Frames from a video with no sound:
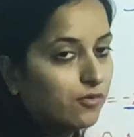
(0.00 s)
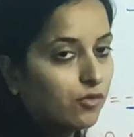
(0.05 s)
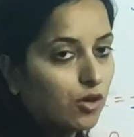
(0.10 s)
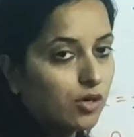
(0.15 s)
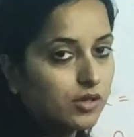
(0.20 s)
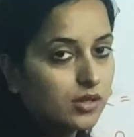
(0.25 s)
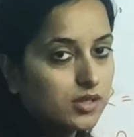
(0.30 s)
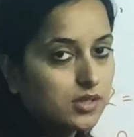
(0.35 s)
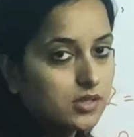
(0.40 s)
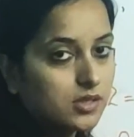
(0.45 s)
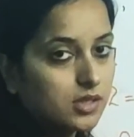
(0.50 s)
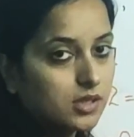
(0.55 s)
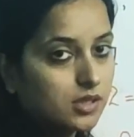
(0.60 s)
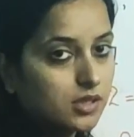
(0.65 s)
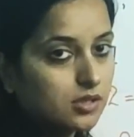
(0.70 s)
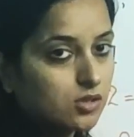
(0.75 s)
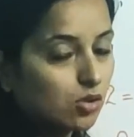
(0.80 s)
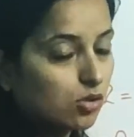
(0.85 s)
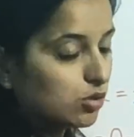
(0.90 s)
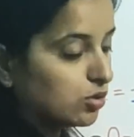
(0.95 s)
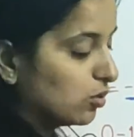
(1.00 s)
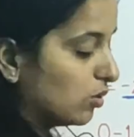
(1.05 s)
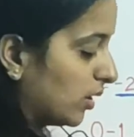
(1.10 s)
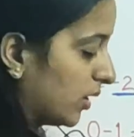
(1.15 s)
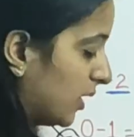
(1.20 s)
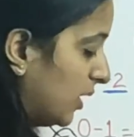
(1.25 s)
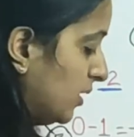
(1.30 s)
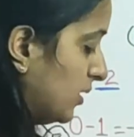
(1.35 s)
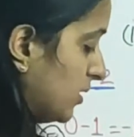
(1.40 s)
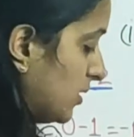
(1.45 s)
for this it is also
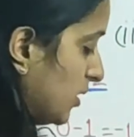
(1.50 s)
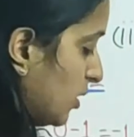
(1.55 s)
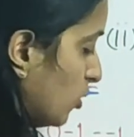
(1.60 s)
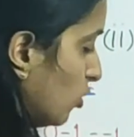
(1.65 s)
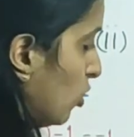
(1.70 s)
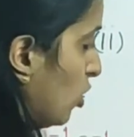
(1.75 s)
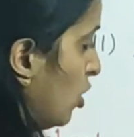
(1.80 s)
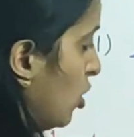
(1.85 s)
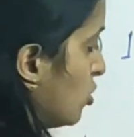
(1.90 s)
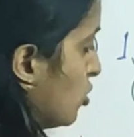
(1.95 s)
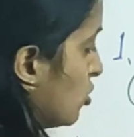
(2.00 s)
again 0.